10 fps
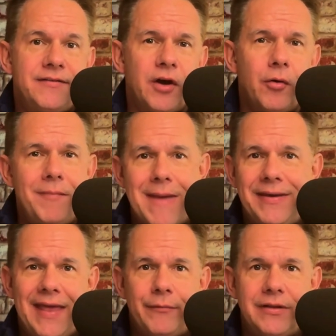So maybe
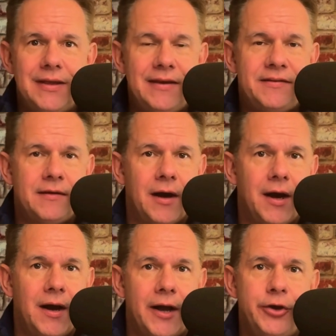they release
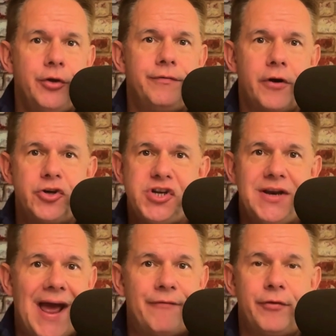a new
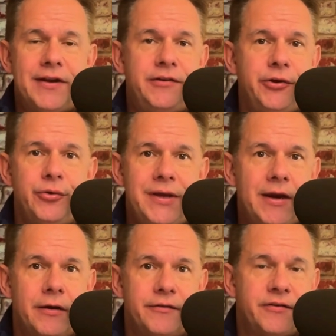version every 2
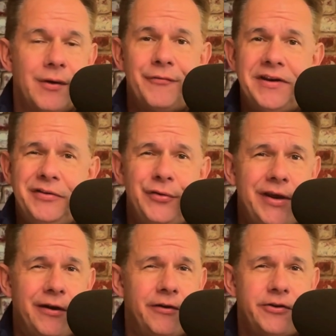years. So every 2
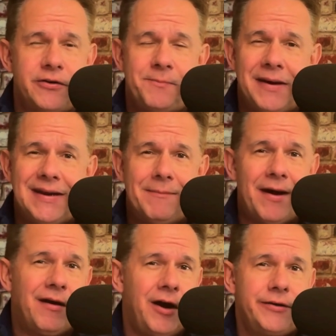years, you're spending
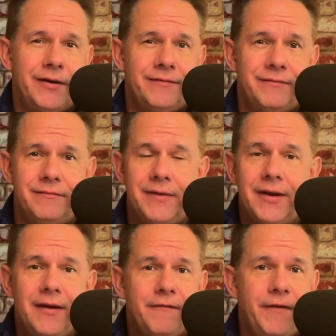about $115,
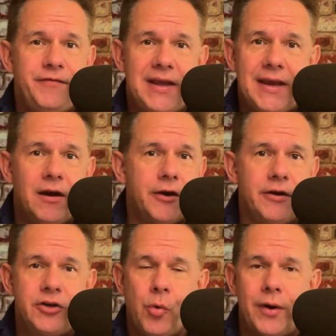
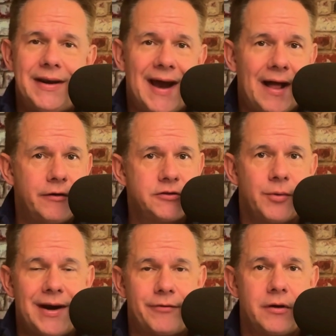$120,
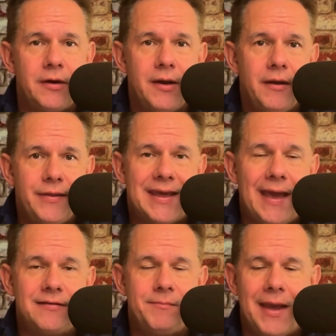whatever the
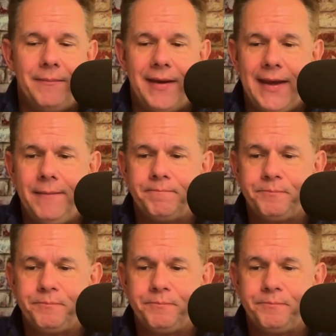case may be.